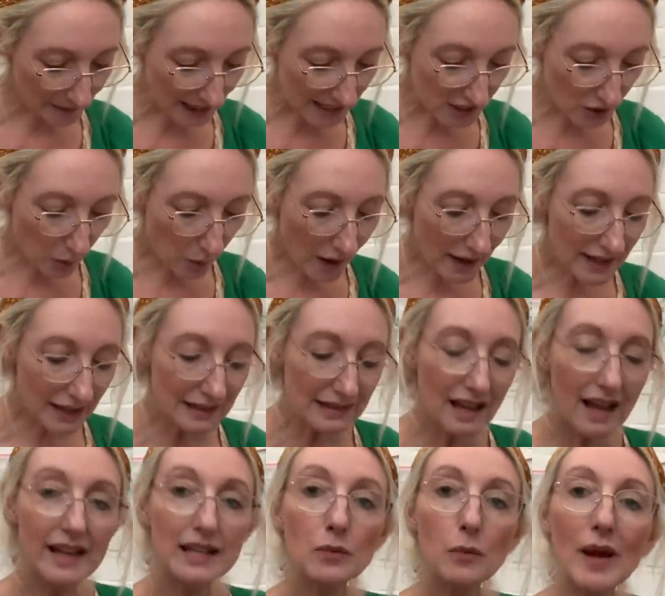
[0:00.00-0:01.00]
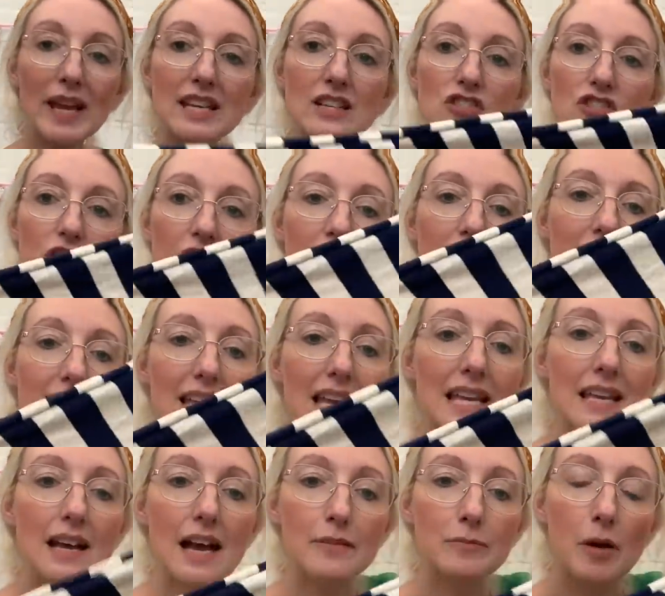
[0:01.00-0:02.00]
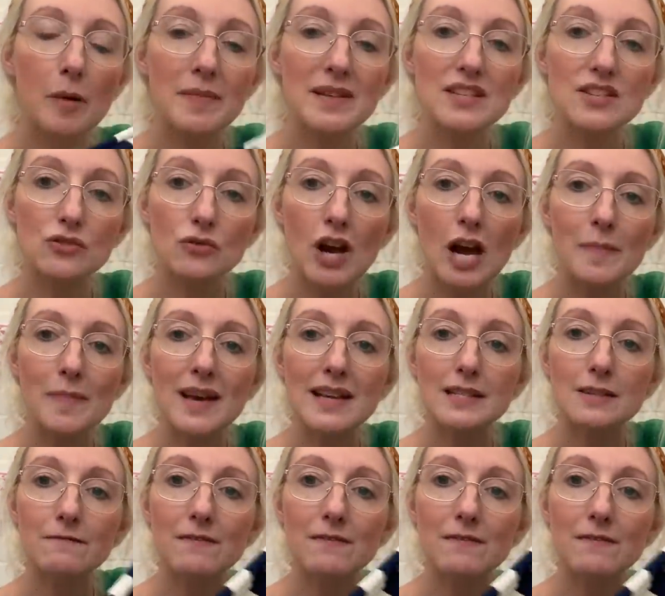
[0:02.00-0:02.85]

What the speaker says: it's quite a lightweight jersey. I'd probably describe it as a